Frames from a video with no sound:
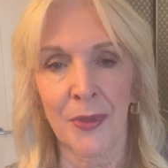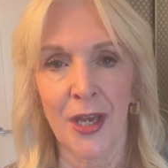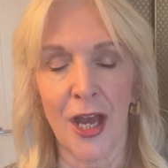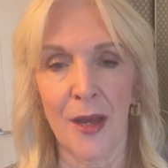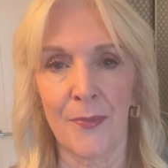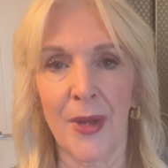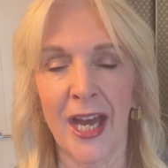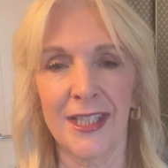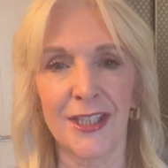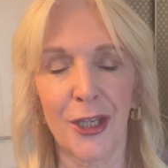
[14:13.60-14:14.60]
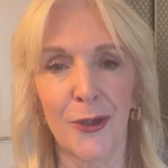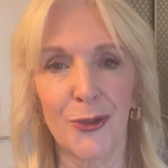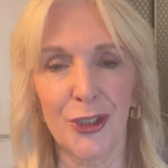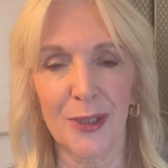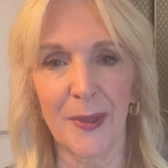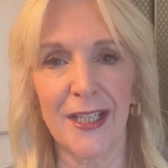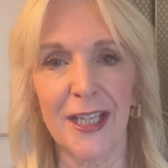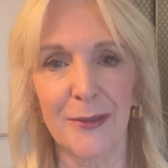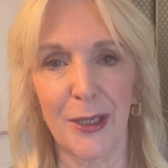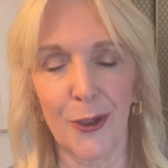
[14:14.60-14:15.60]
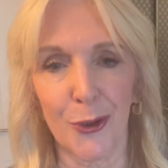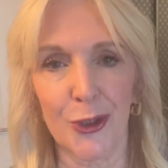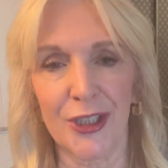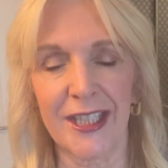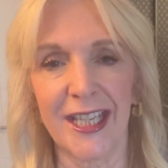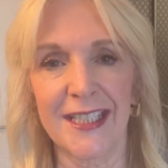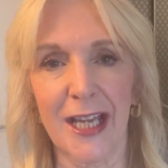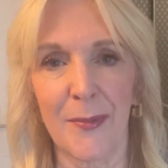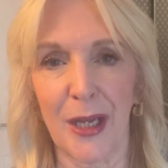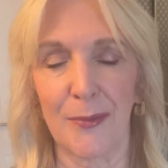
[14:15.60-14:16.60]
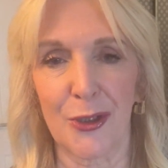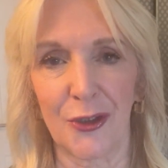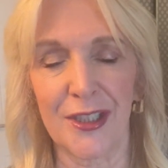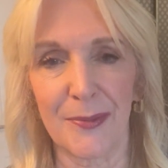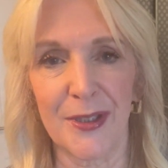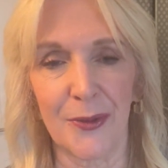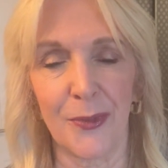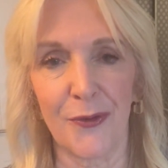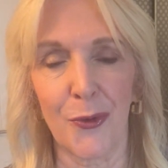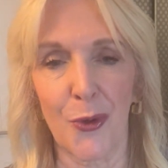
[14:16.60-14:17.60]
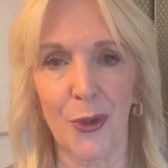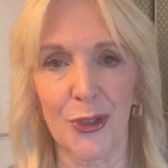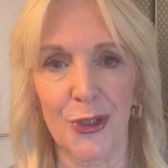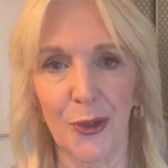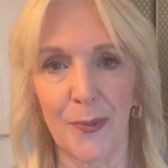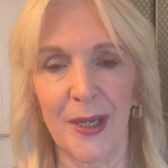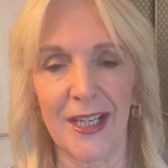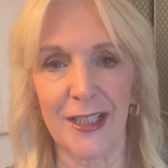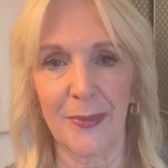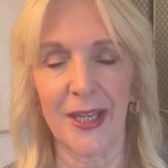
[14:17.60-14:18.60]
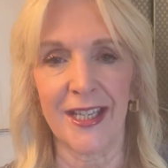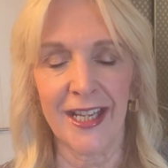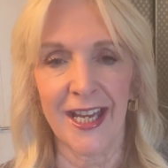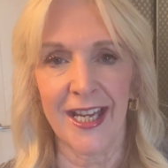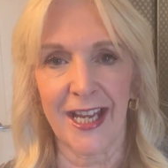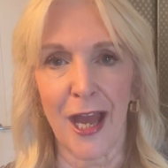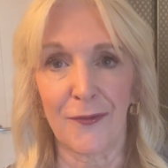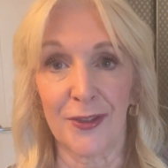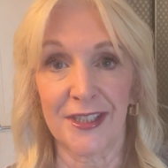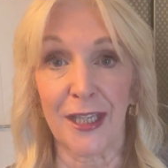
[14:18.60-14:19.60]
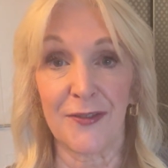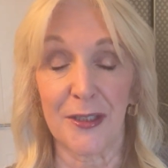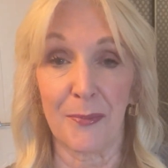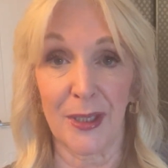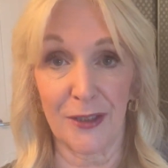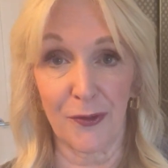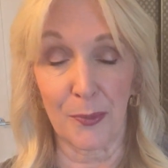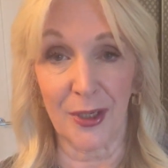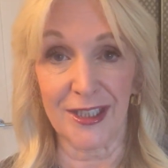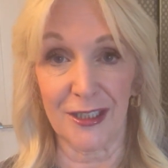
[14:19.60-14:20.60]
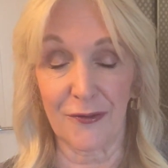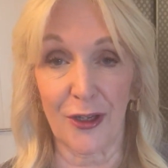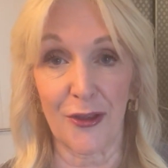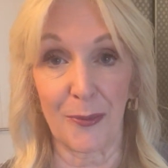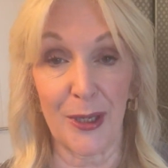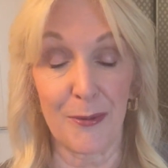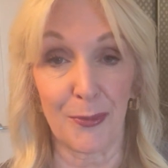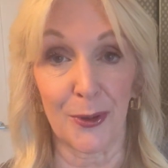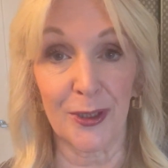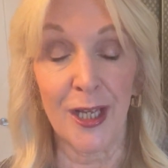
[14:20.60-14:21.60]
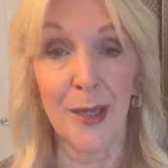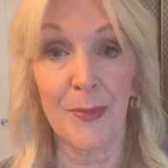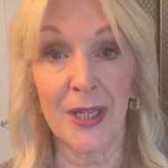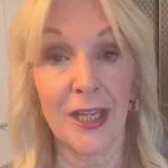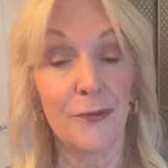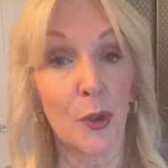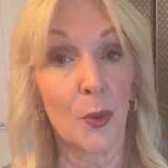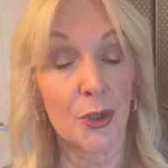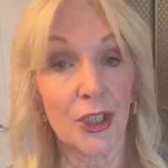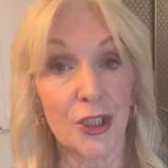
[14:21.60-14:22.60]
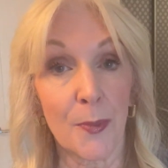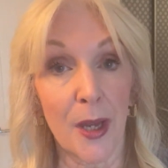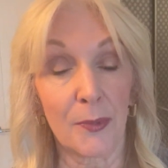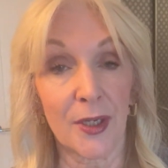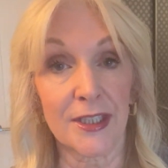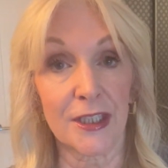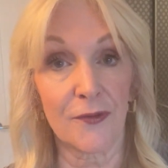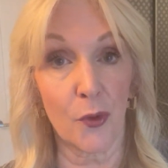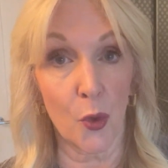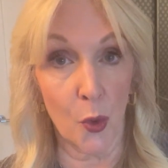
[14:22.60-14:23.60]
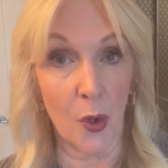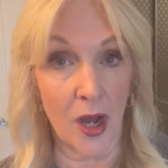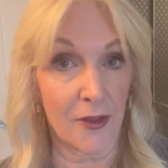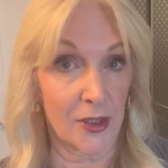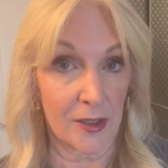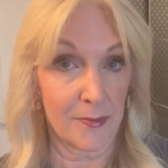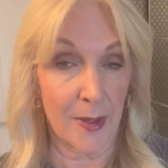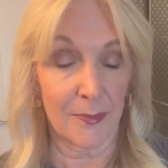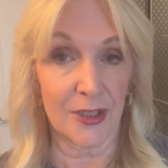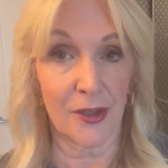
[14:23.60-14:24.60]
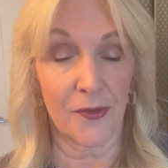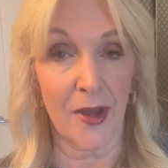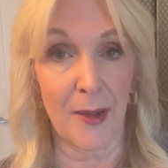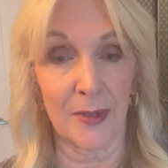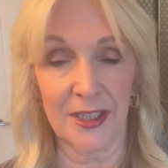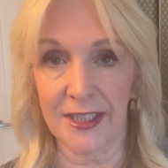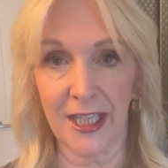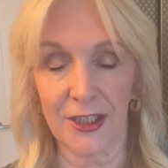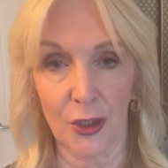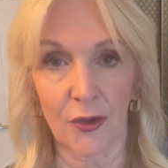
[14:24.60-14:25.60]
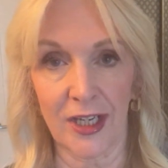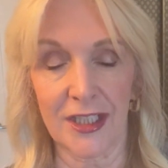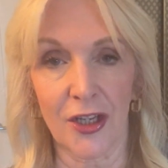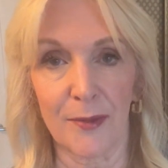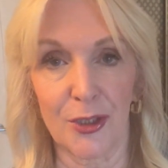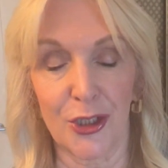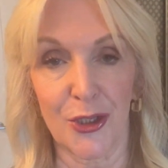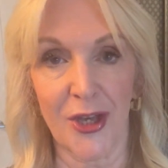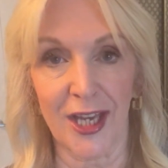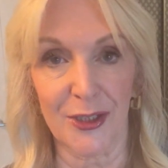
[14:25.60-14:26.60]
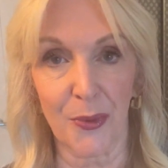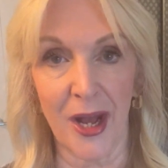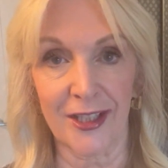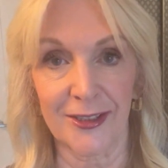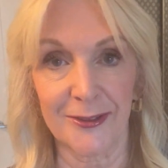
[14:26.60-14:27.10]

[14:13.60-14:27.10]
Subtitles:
And so just be a little bit cautious. It is coming up to Christmas and we've all got to sort of be a little bit careful, save some money for presents for other people. But if you're wanting to buy presents for other members of the family, as I say, it's a great time to do that as well.